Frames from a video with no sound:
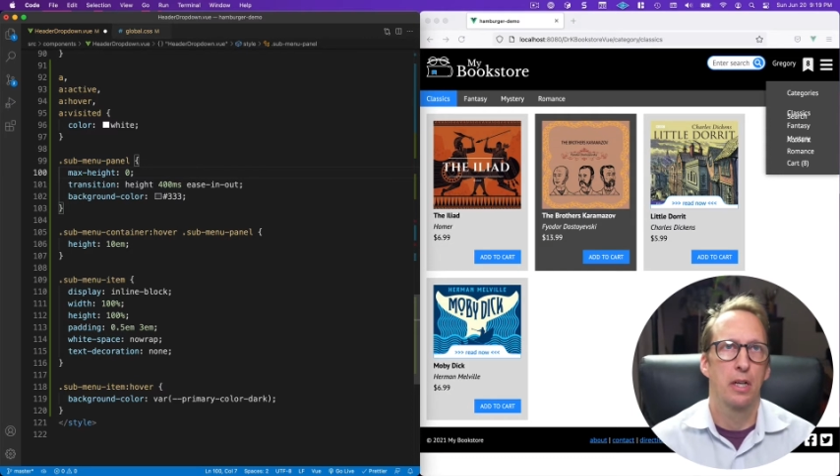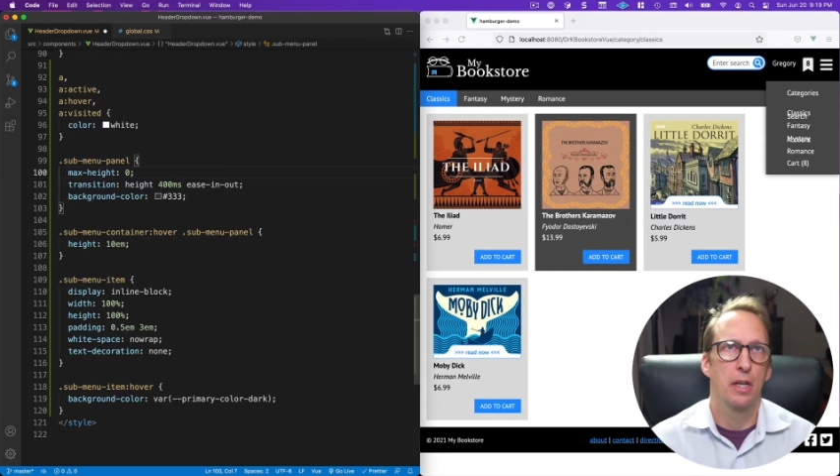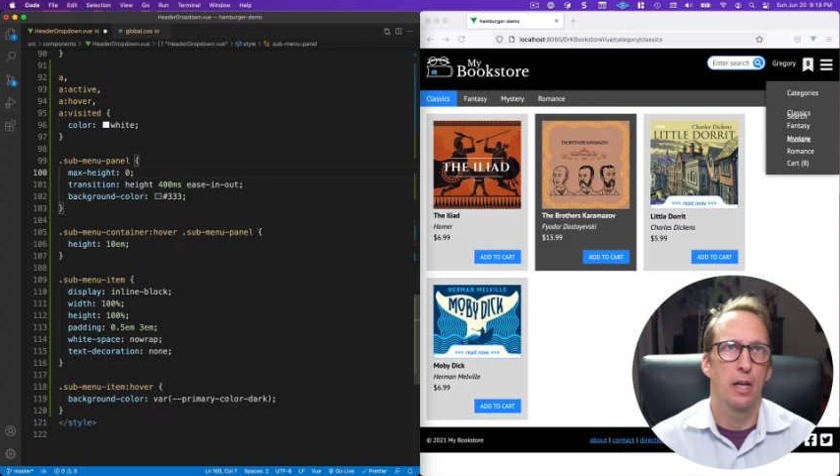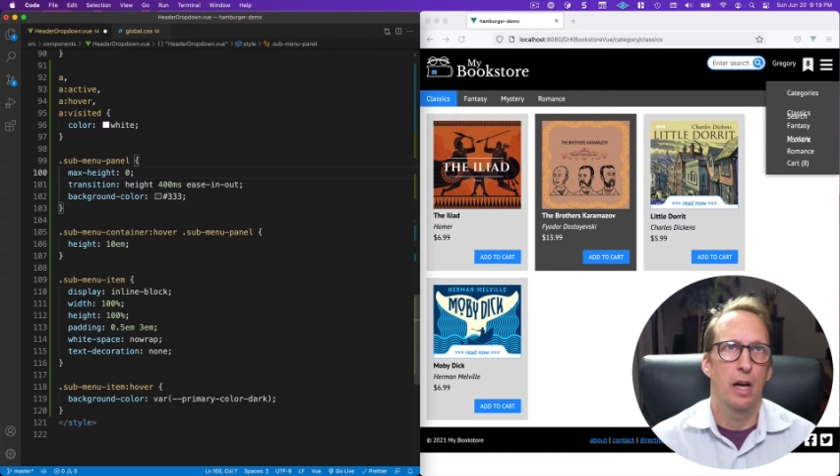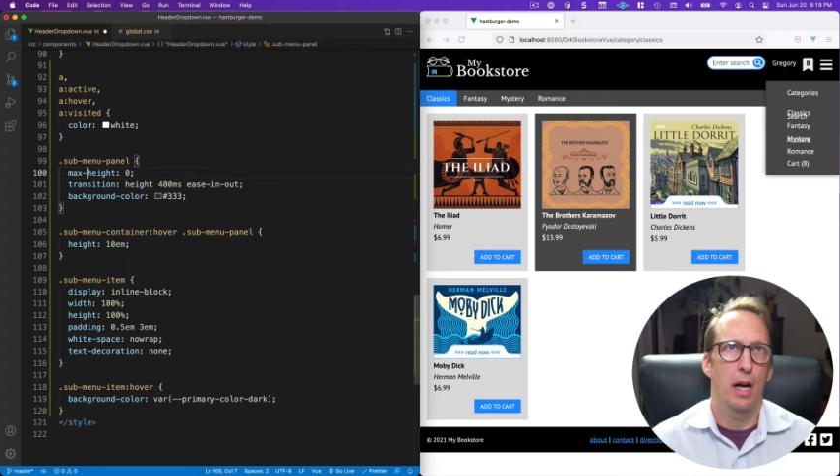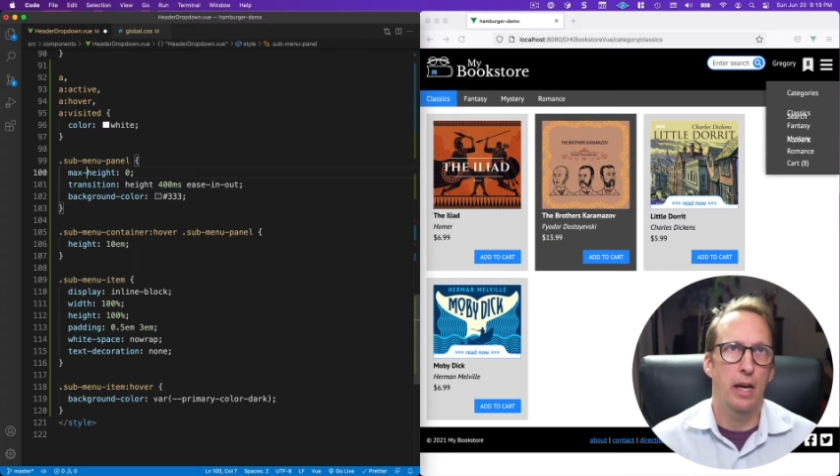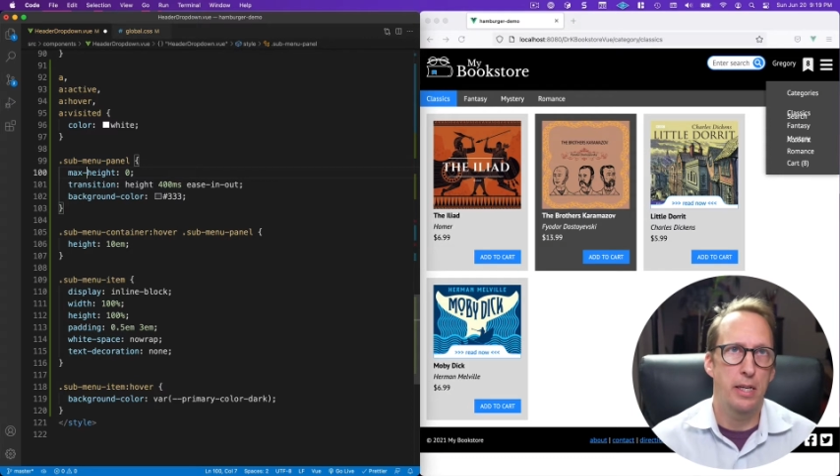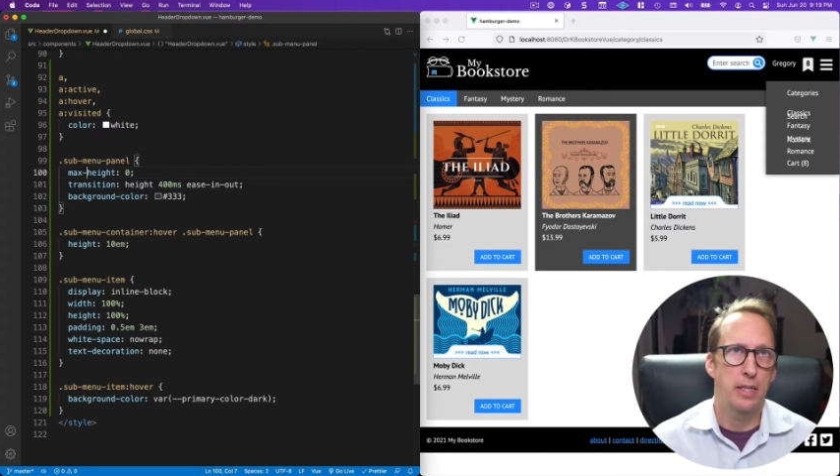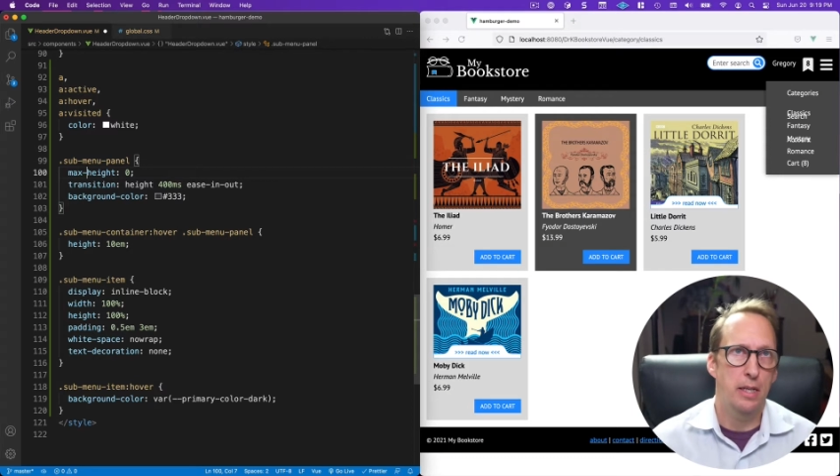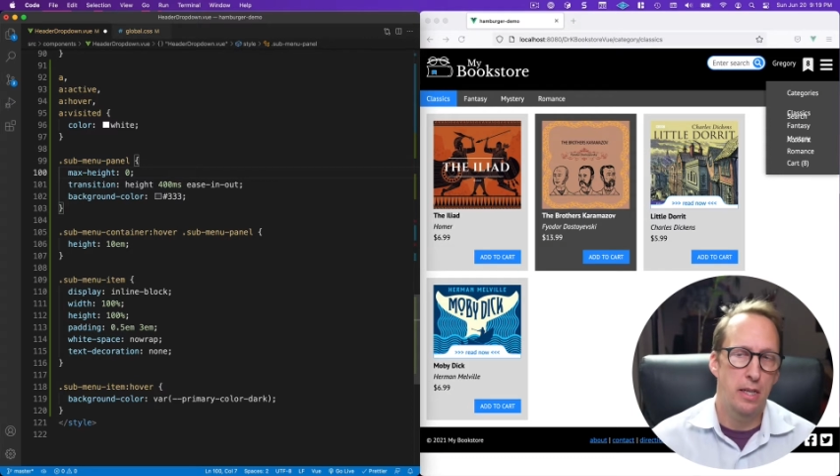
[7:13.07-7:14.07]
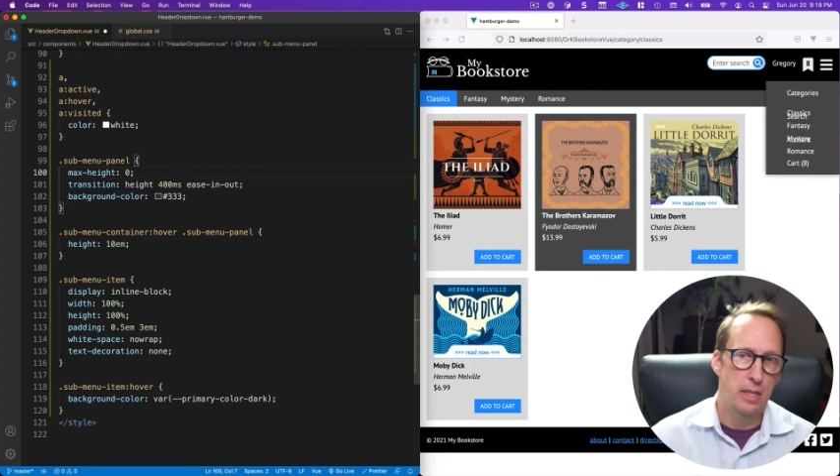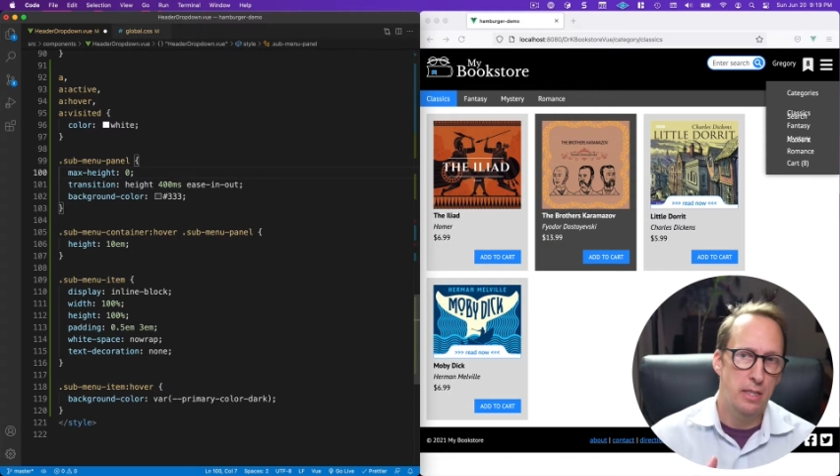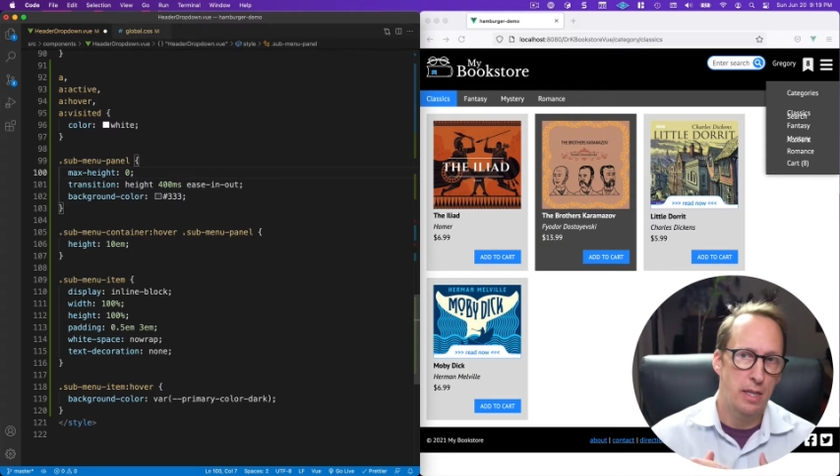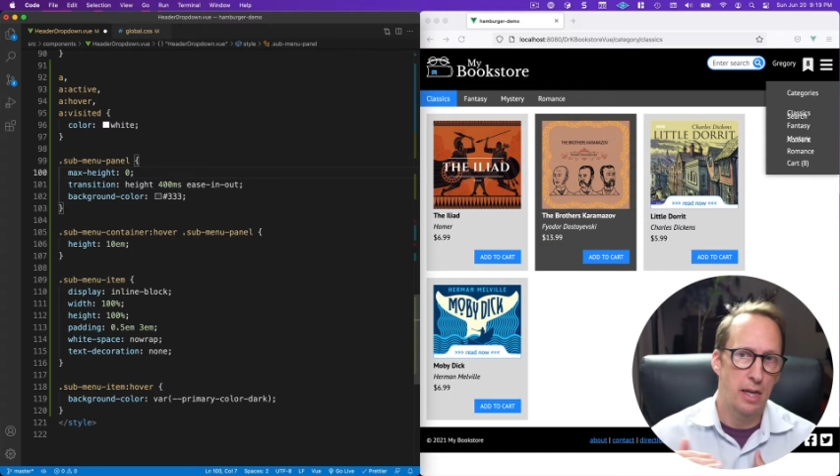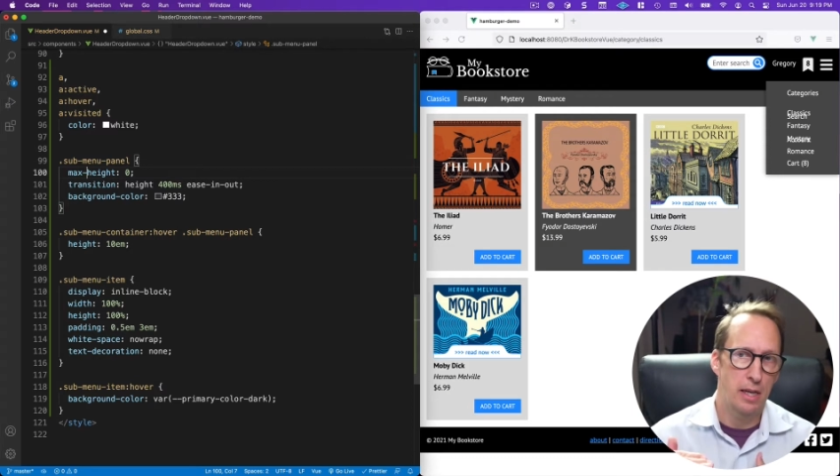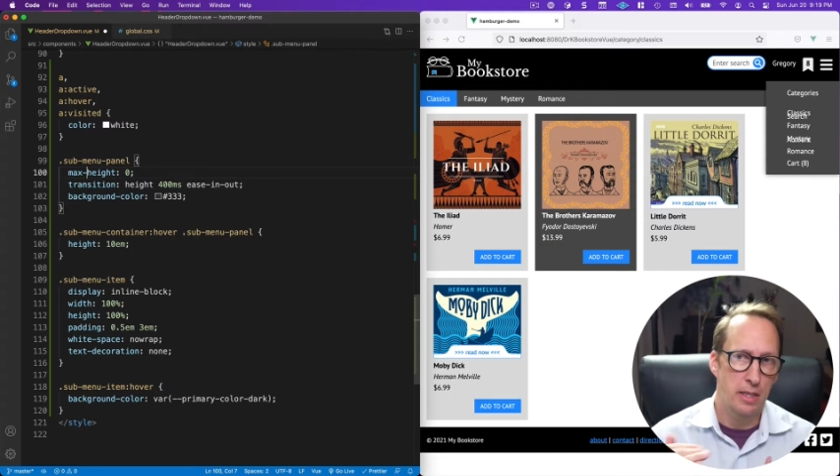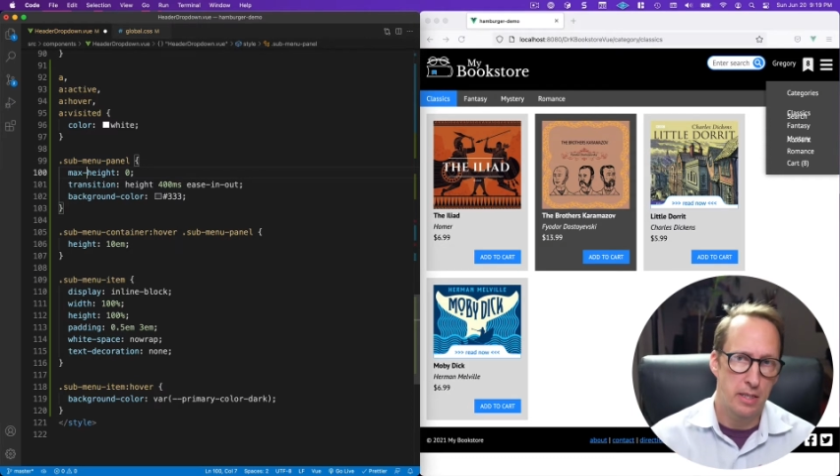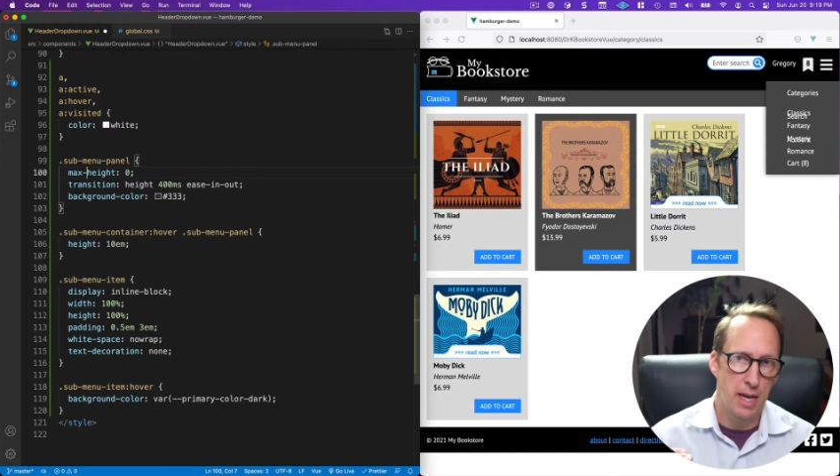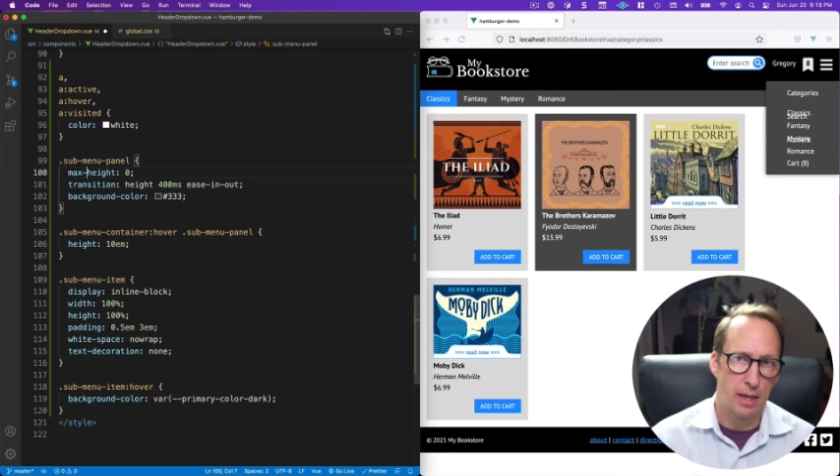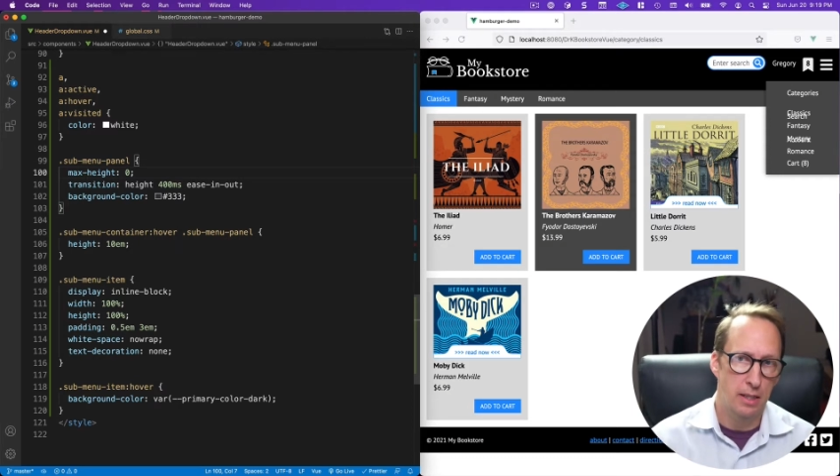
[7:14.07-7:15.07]
height is an
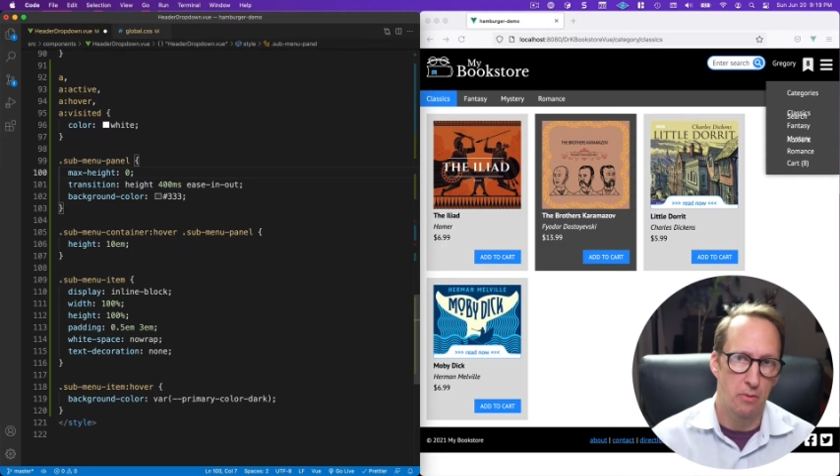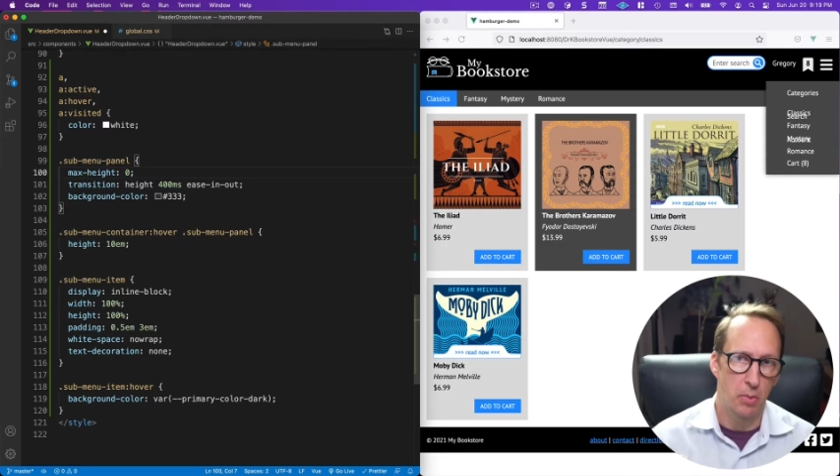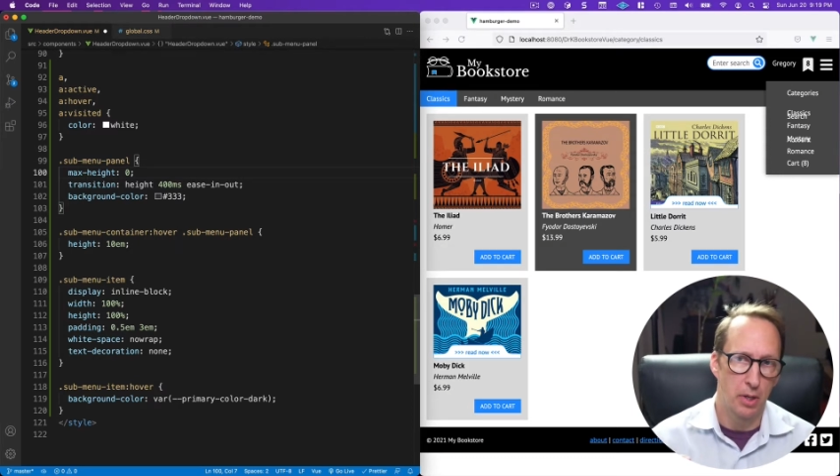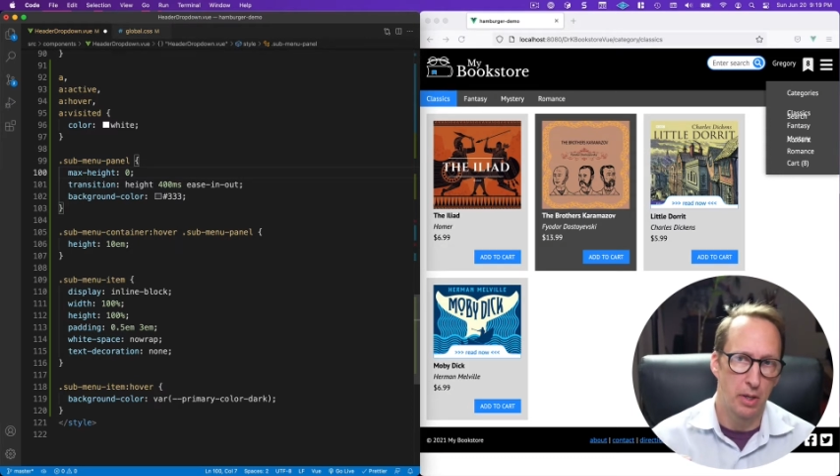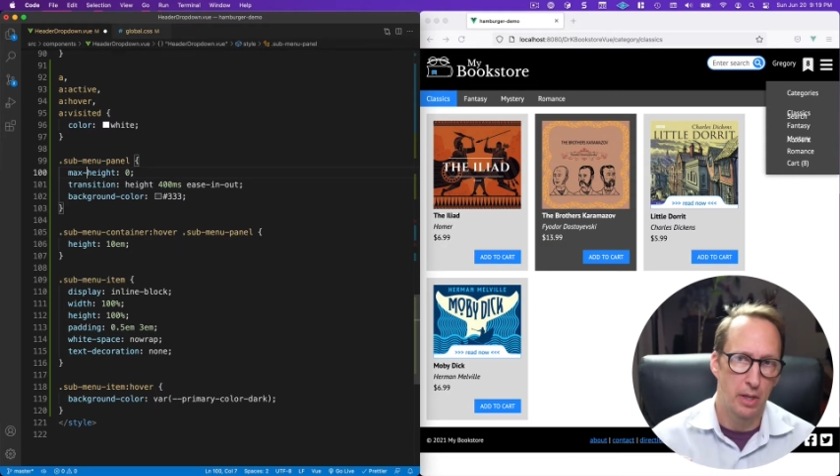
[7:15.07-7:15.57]
exact number,